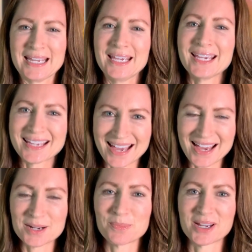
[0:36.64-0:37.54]
it
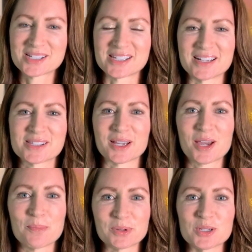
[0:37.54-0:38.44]
kind of makes sense that
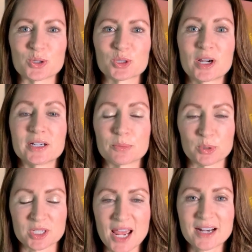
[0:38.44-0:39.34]
companies are trying to
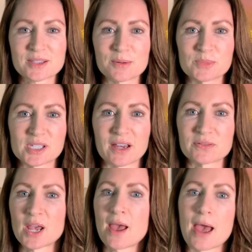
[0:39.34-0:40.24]
protect themselves
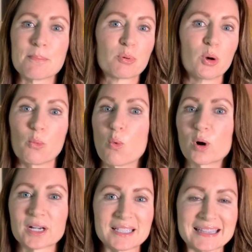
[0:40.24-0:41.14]
and put
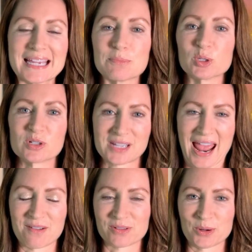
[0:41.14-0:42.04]
warning labels
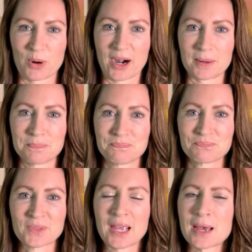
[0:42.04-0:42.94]
everywhere.
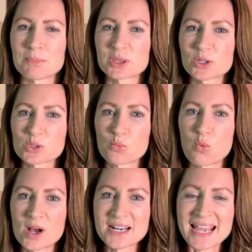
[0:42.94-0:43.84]
But there's
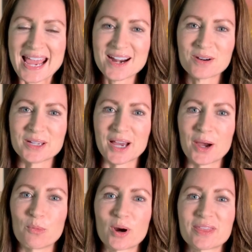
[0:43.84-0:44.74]
one area
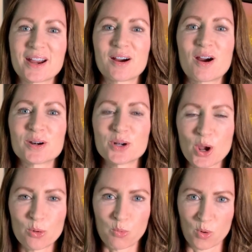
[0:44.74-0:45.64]
where there are
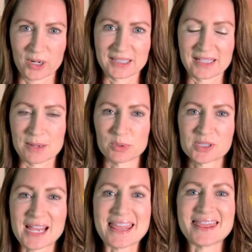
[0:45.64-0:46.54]
no warning
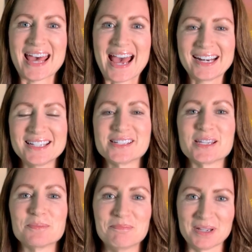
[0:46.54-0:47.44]
labels, and that is
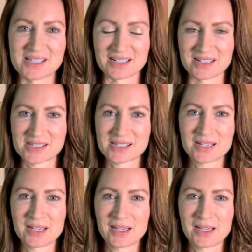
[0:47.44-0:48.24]
in business,